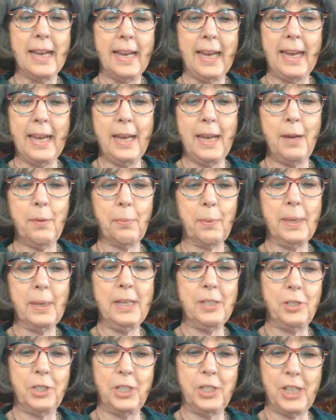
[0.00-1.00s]
He
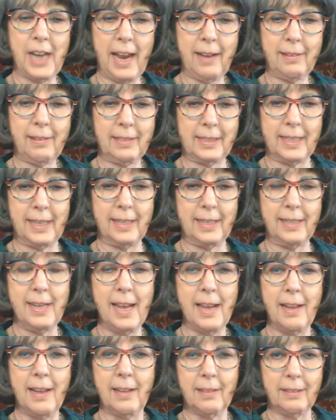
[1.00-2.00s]
rejected
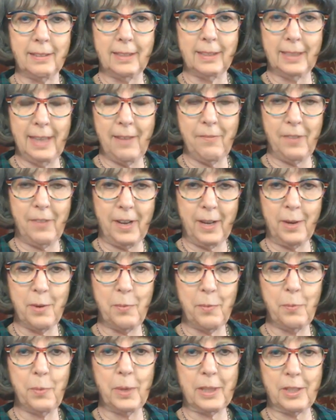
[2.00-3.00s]

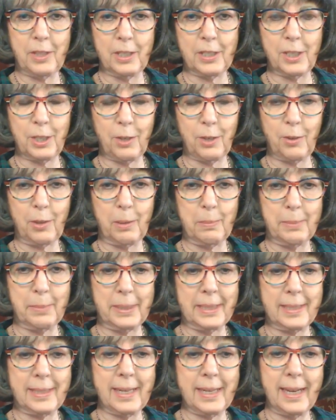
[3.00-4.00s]
living with the
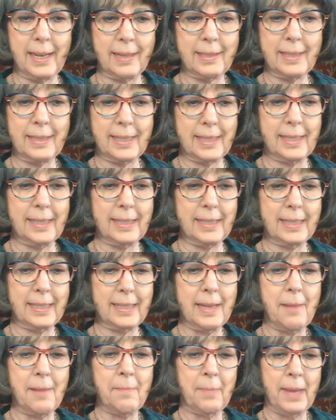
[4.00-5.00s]

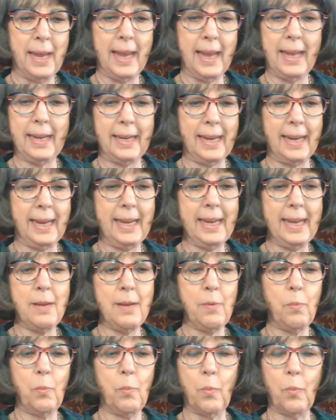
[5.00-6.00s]
circumstances, and
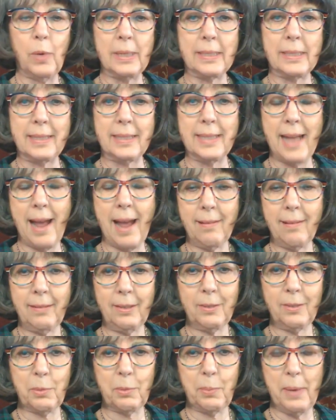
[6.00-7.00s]
he was not
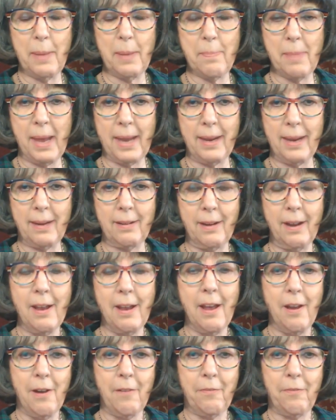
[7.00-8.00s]
going to remain
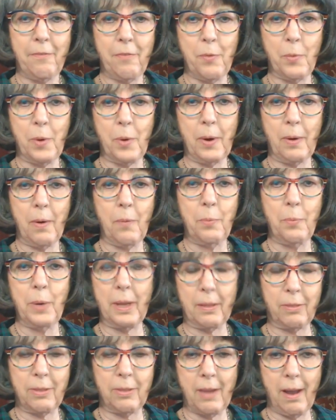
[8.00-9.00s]
for
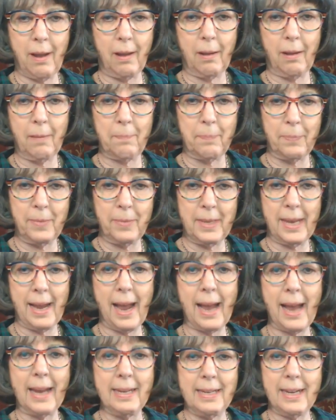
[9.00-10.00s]
with um, the
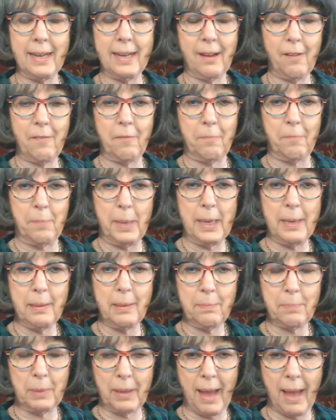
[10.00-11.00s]
idea of
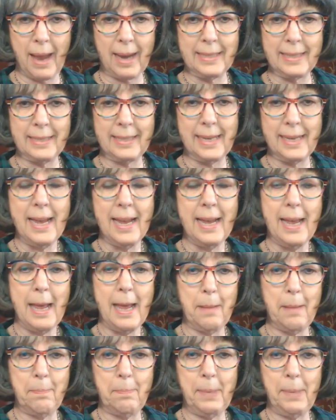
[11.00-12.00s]
being blind
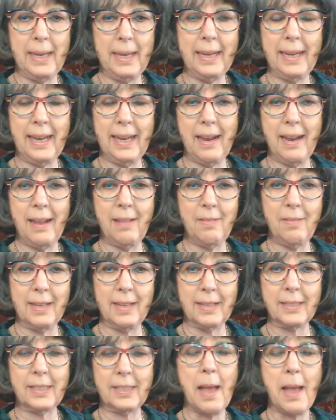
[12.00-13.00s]
and being in
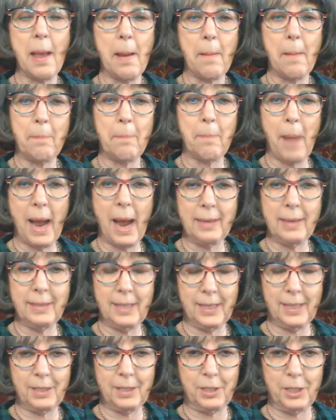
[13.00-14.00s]
this
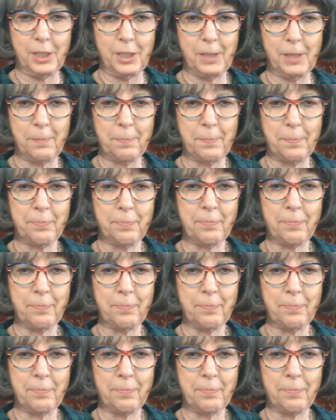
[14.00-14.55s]
bondage.